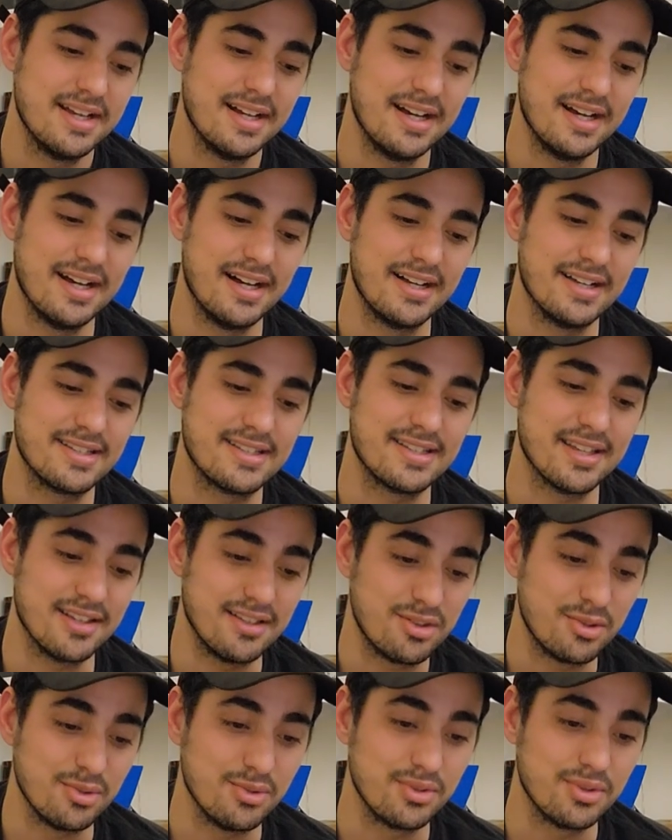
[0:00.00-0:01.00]
Uh,
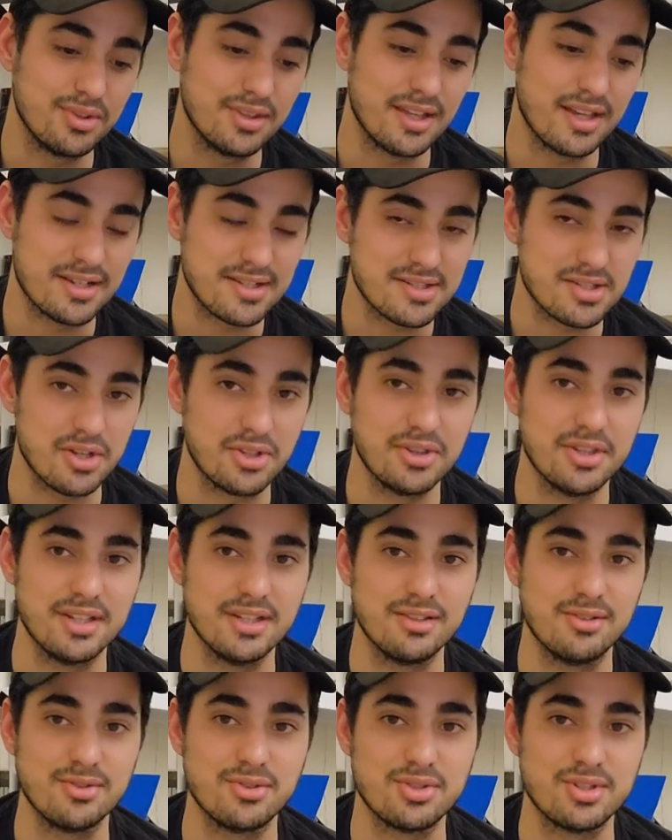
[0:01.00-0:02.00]
stay tuned next
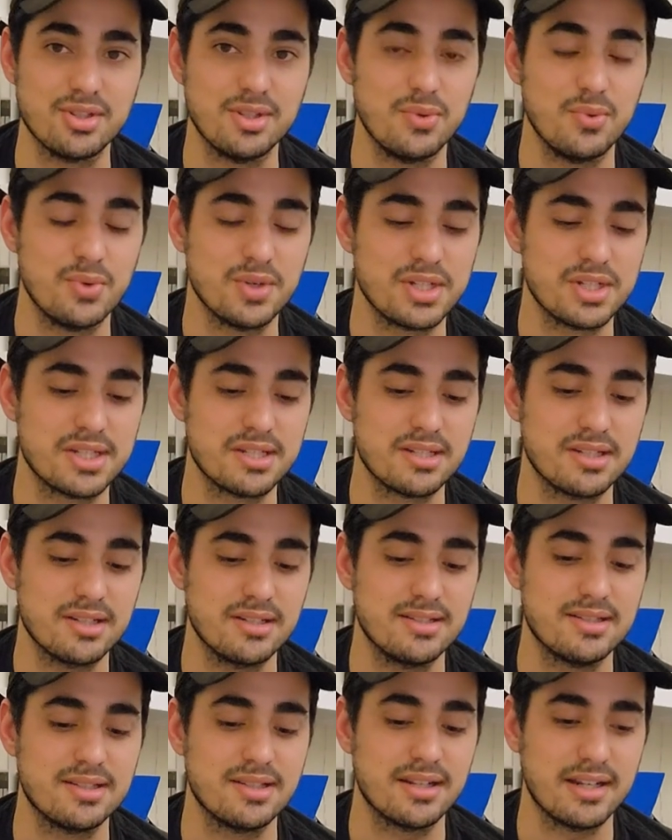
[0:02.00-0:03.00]
Sunday to see which
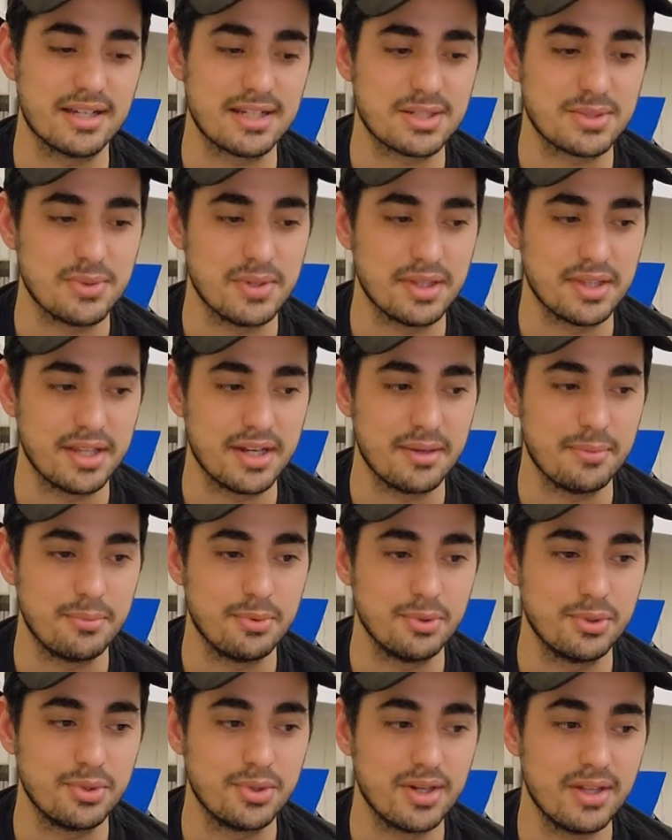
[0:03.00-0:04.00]
is the next one that I
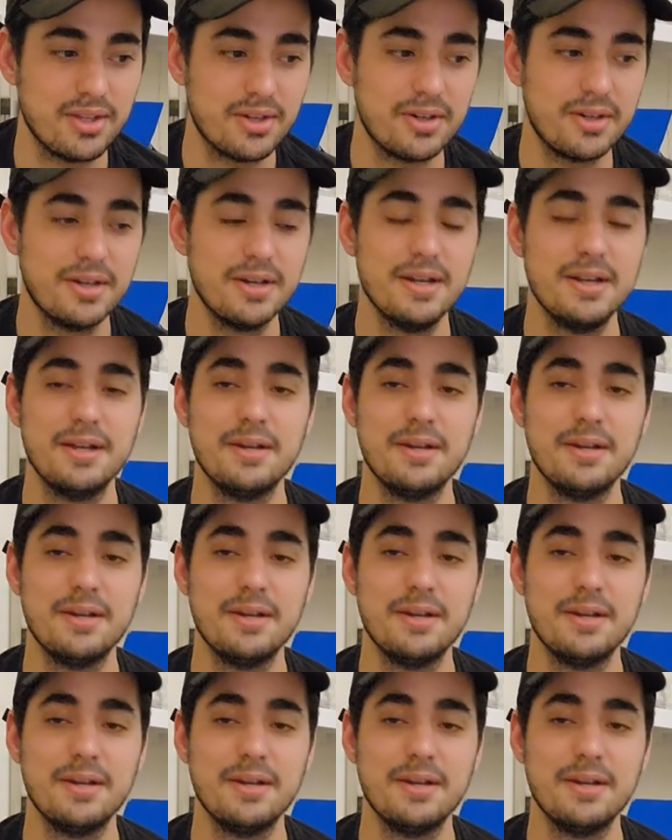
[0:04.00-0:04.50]
put together.